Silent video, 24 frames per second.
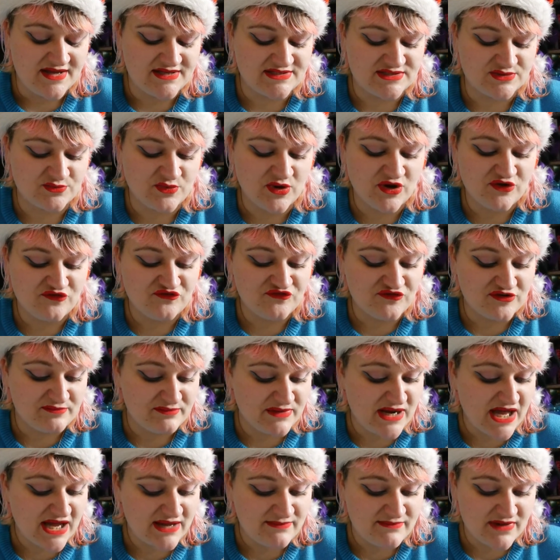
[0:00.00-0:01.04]
It's a world full
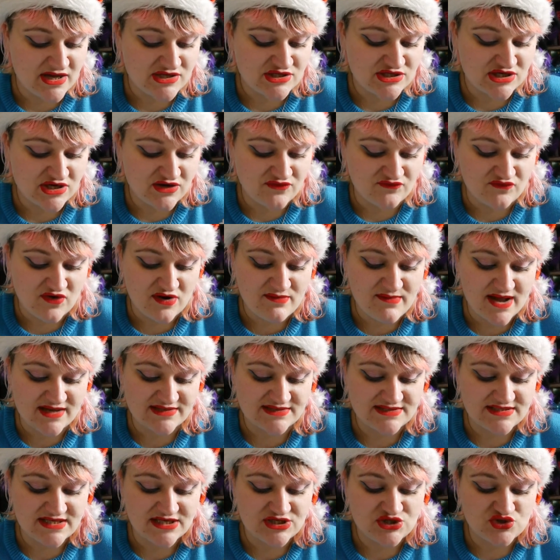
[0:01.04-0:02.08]
of black magic,
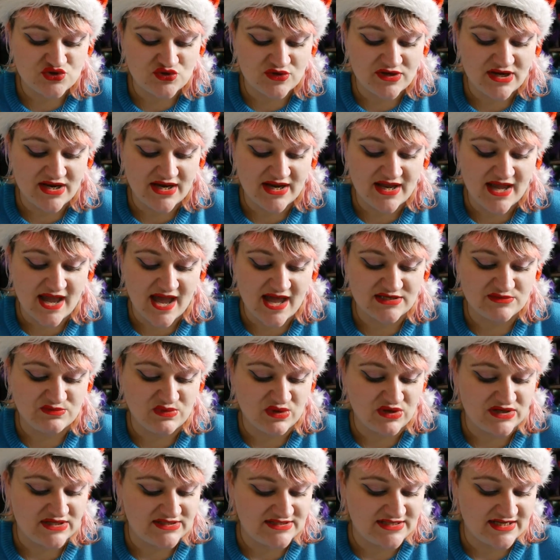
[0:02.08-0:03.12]
romance, intrigue
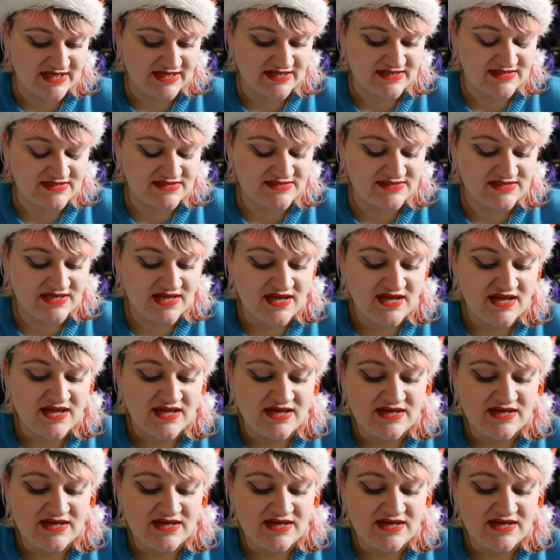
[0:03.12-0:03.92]
and politics.